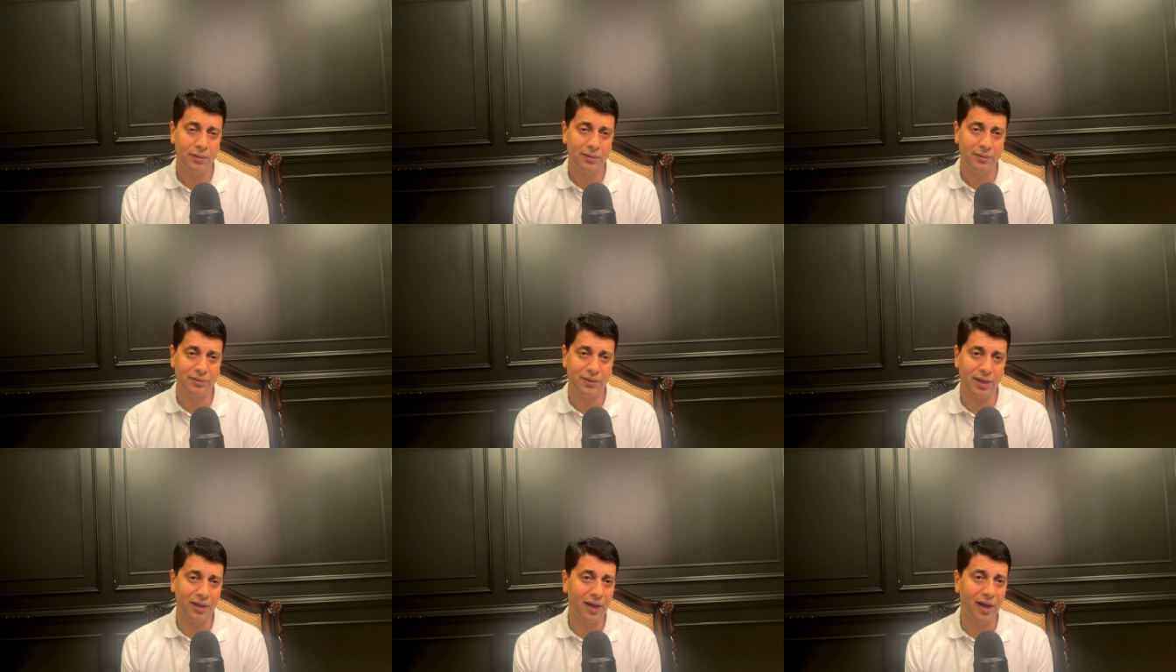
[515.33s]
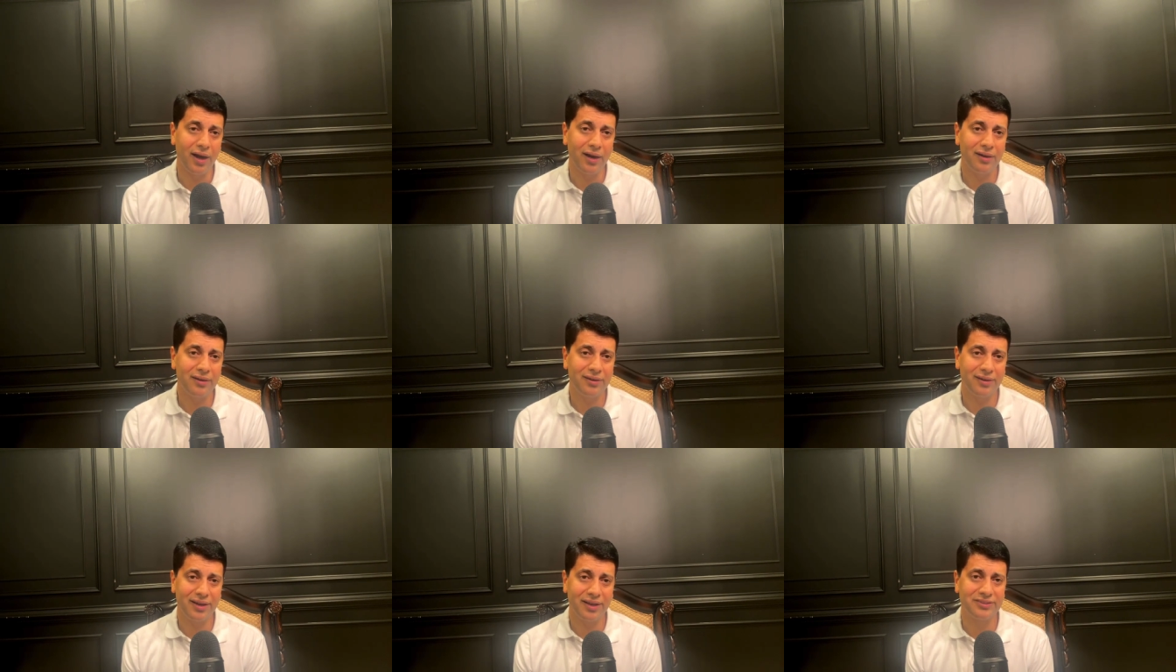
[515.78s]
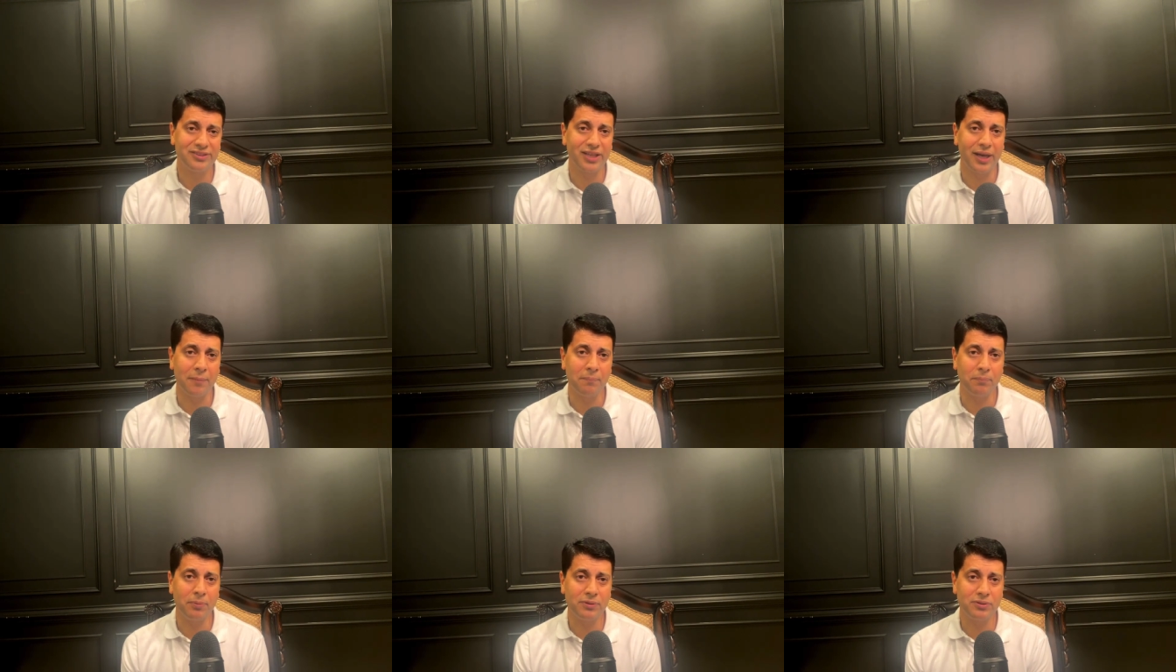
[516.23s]
there are
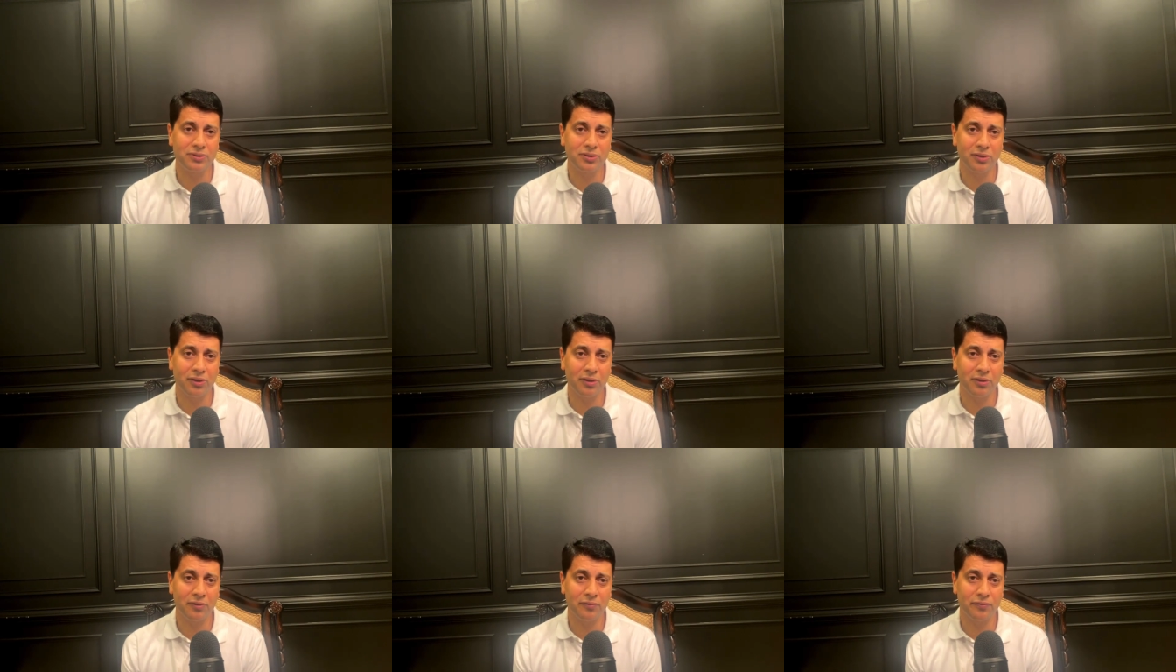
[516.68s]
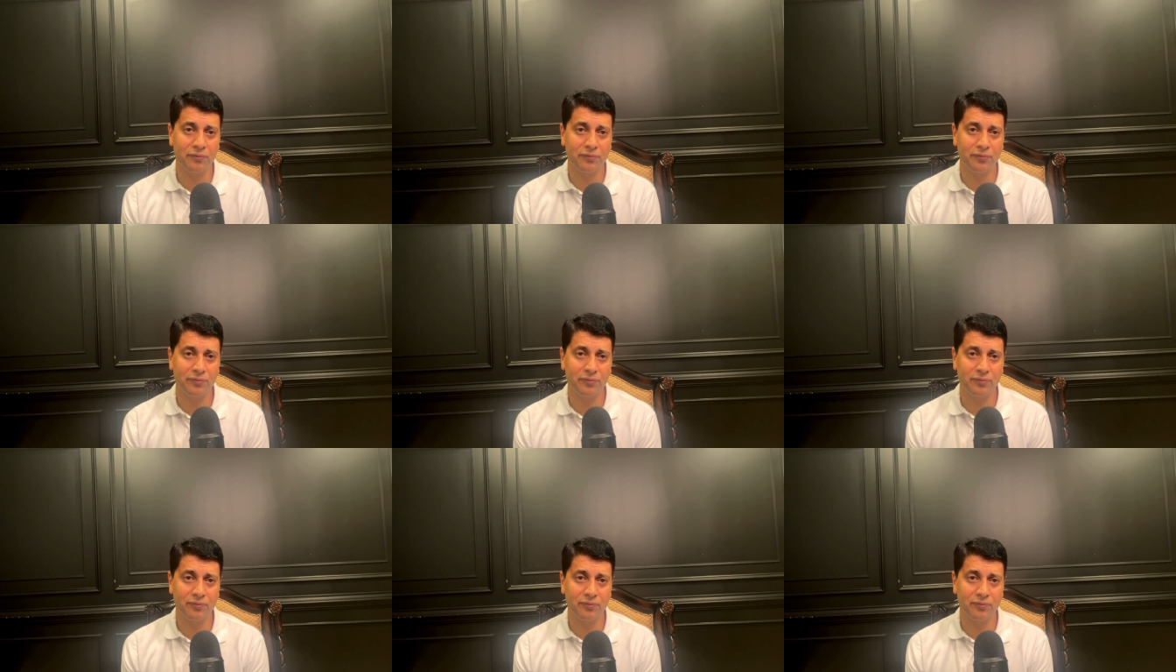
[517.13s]
examples of